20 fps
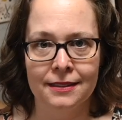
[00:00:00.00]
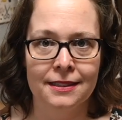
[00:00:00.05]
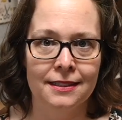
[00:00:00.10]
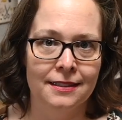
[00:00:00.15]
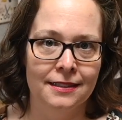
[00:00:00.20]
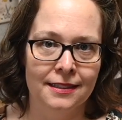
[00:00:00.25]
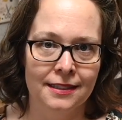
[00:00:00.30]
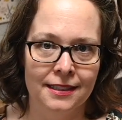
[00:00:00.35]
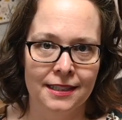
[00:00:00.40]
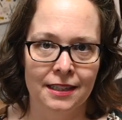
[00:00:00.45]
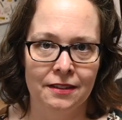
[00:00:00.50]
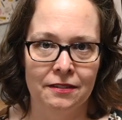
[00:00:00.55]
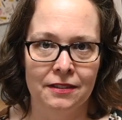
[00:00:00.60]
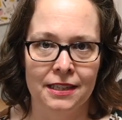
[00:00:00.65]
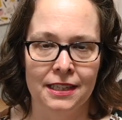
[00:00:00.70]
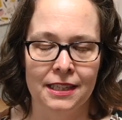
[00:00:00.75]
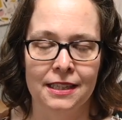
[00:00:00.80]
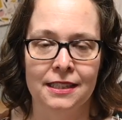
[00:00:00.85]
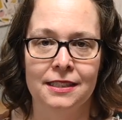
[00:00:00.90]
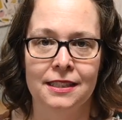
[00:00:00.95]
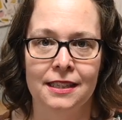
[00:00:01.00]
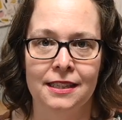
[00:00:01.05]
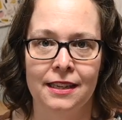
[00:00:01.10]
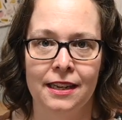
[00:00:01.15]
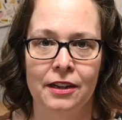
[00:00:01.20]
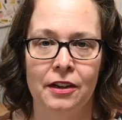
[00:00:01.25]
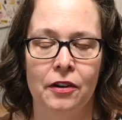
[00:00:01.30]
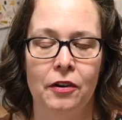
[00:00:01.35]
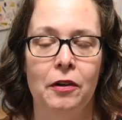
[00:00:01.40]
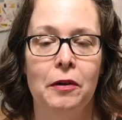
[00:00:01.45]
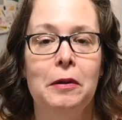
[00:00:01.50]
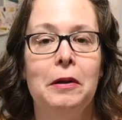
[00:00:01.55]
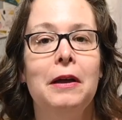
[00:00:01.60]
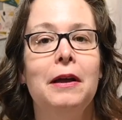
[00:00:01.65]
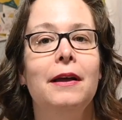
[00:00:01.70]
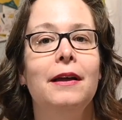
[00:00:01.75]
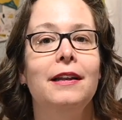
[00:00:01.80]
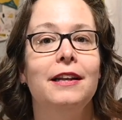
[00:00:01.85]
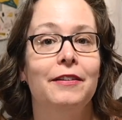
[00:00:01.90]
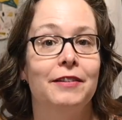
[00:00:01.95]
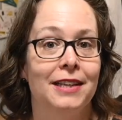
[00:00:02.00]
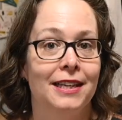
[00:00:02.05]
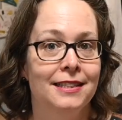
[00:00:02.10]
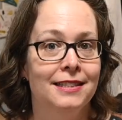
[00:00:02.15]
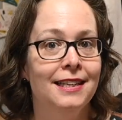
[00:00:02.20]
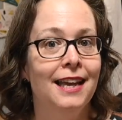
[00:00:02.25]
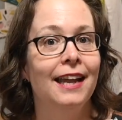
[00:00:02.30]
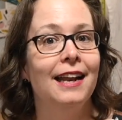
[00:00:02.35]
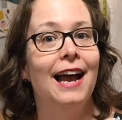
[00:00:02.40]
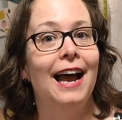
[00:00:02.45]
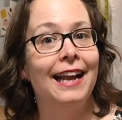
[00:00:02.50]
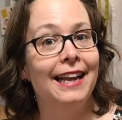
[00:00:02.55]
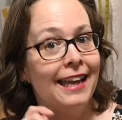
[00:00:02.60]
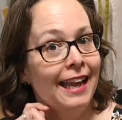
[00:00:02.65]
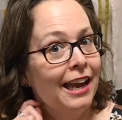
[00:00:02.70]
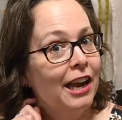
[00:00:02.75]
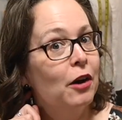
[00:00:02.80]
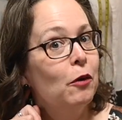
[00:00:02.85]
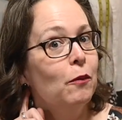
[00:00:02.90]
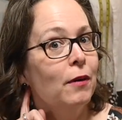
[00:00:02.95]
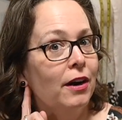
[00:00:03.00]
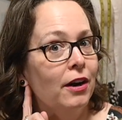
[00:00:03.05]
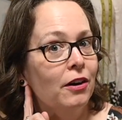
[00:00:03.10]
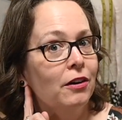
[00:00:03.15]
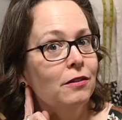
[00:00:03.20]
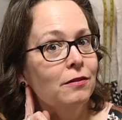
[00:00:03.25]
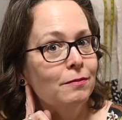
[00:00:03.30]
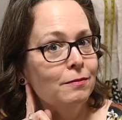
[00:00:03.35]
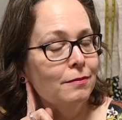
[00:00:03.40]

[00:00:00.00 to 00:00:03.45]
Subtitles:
sensitivity to nickel. Now with that said, I can't wear